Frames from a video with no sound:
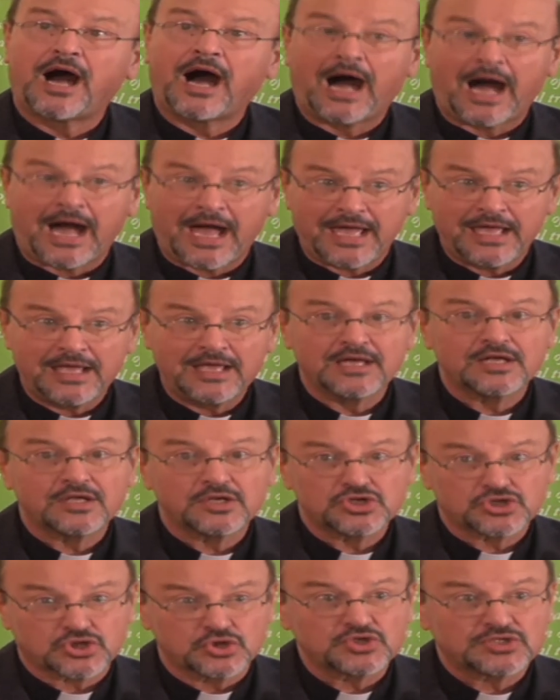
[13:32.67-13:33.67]
I
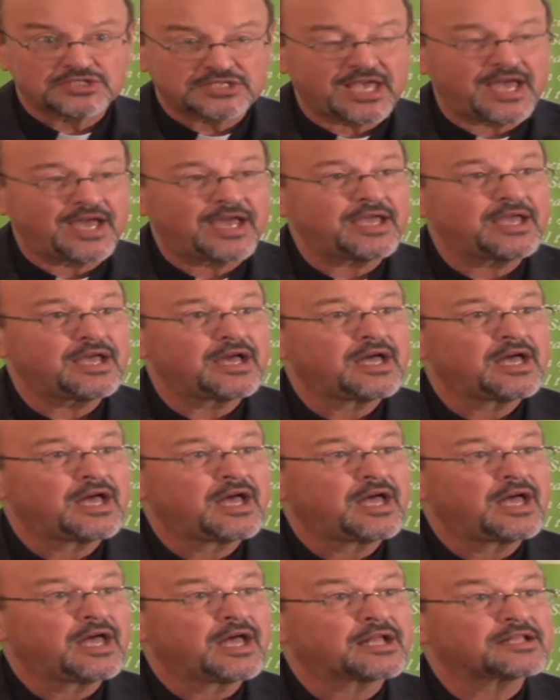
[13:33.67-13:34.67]
should say
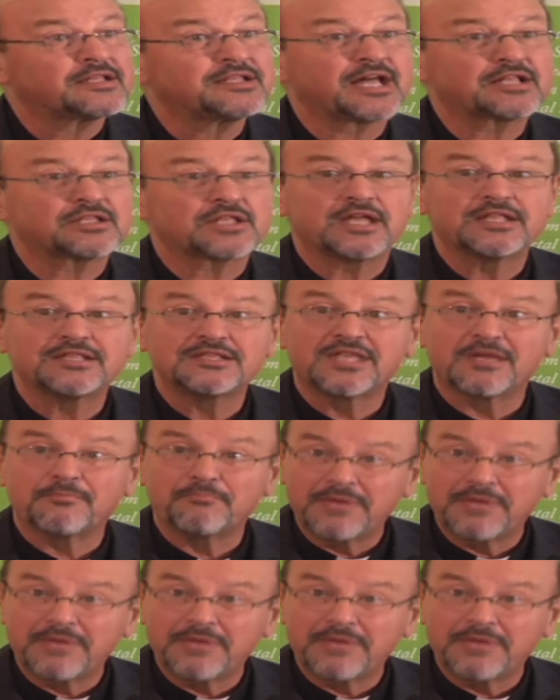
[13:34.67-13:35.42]
that the